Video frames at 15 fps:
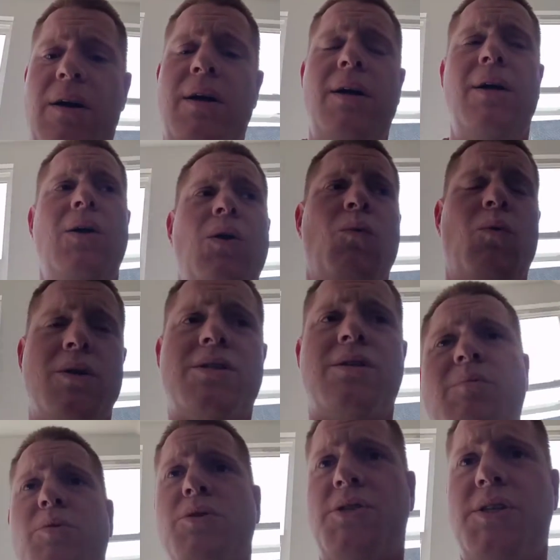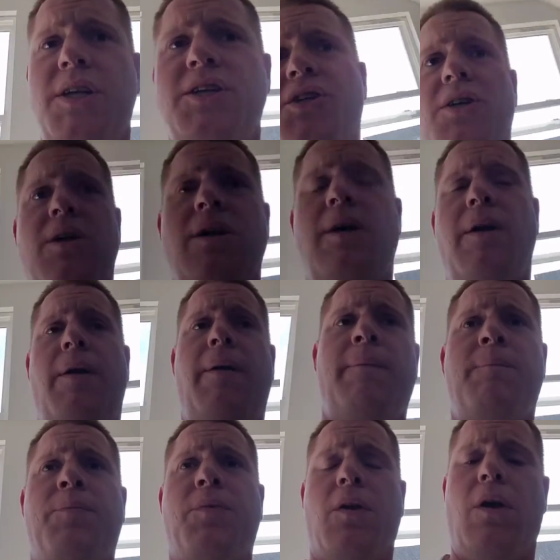what's the procedure?
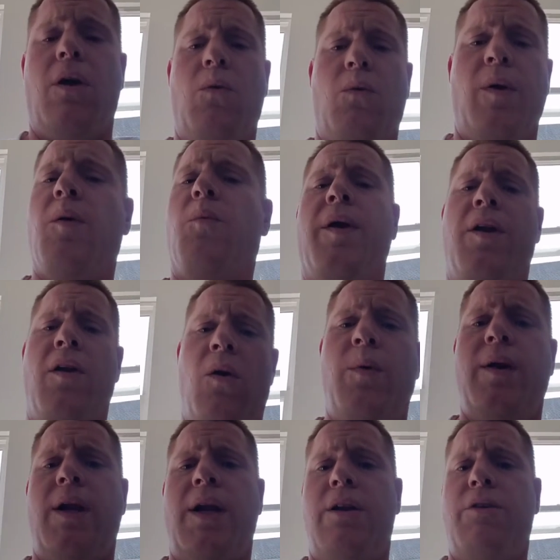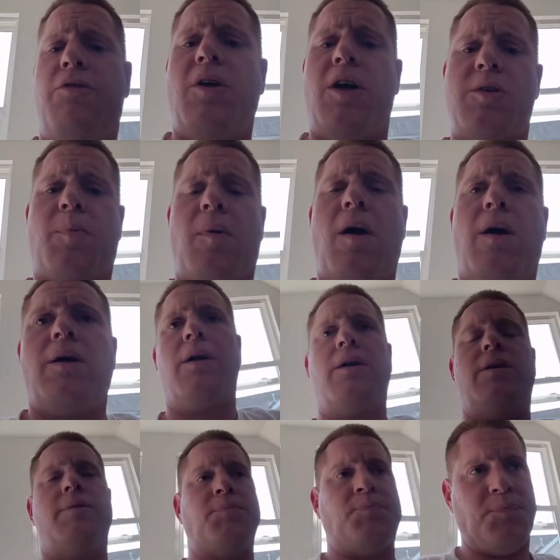We know we need a flush product.
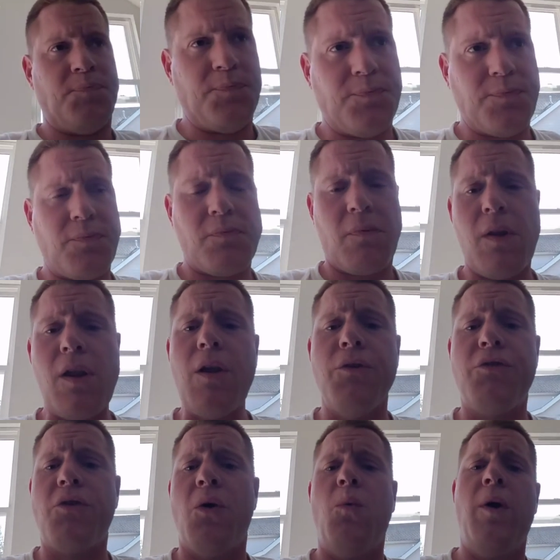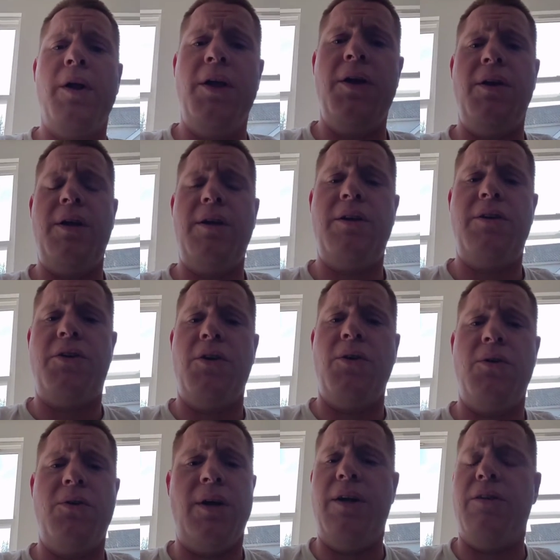So what you need to do
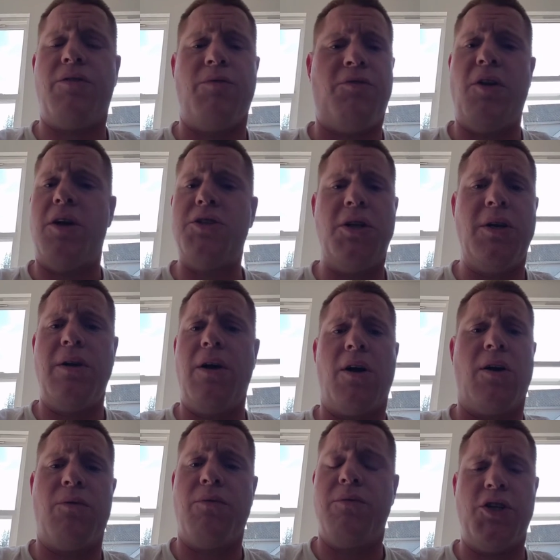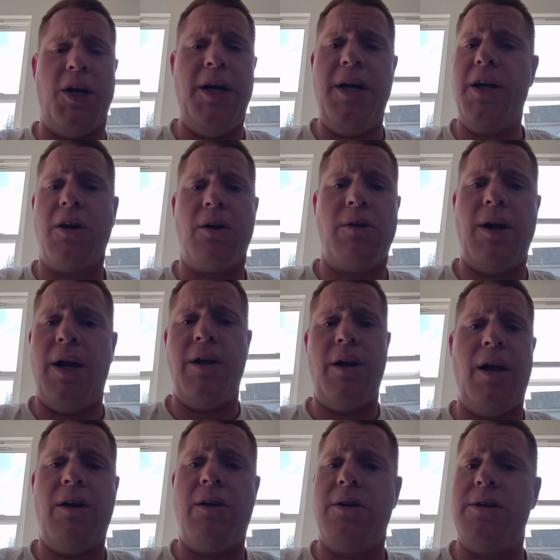is draining your
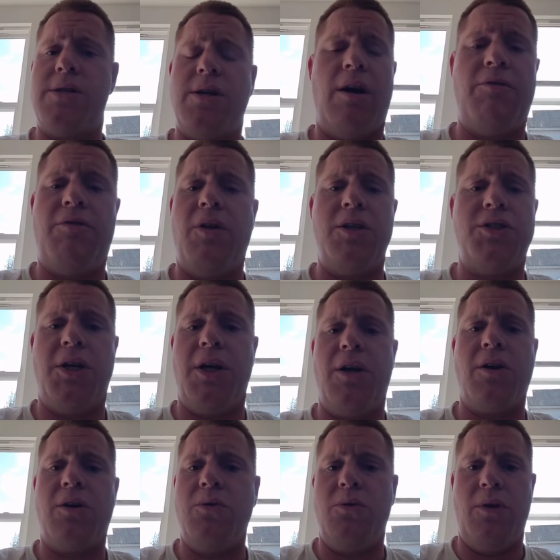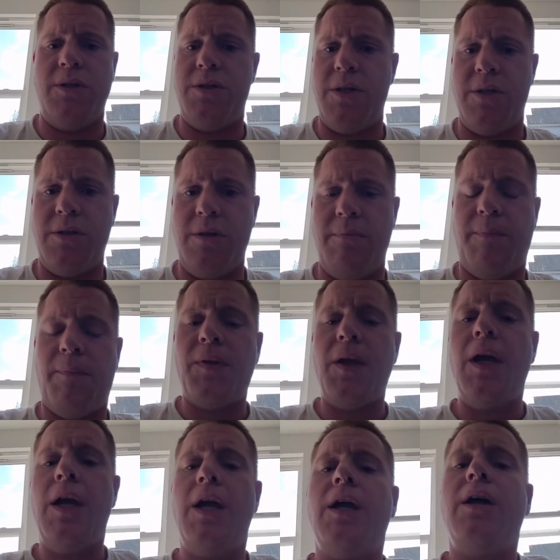radiator is not flushing your coolant system.
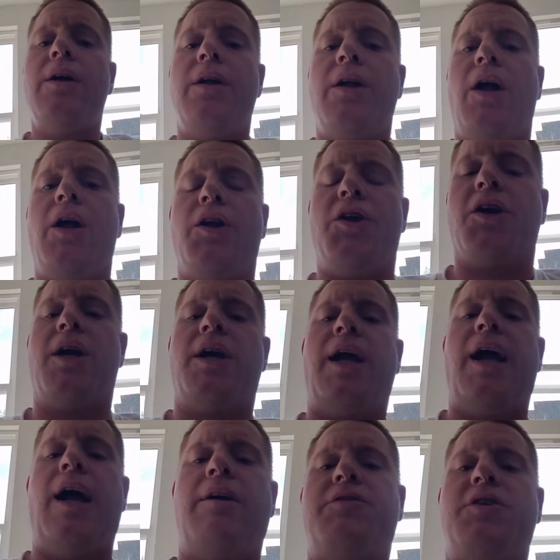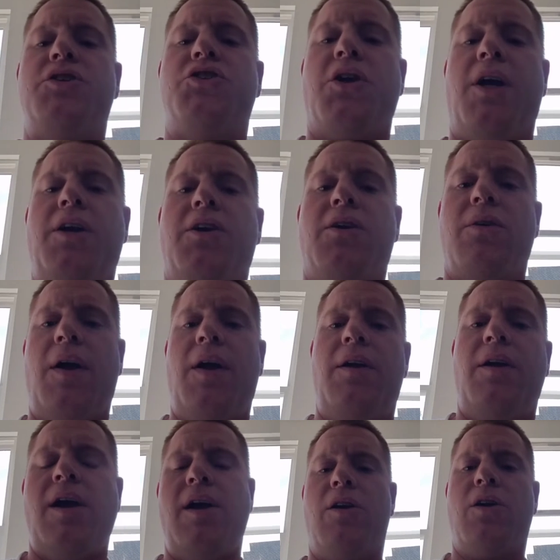You're going to have to drain your
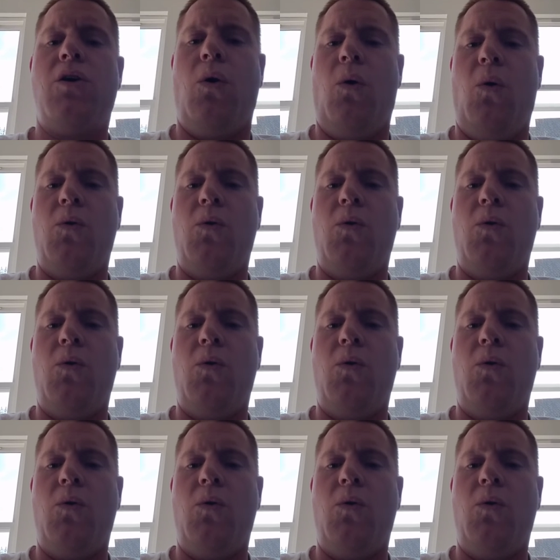radiator cold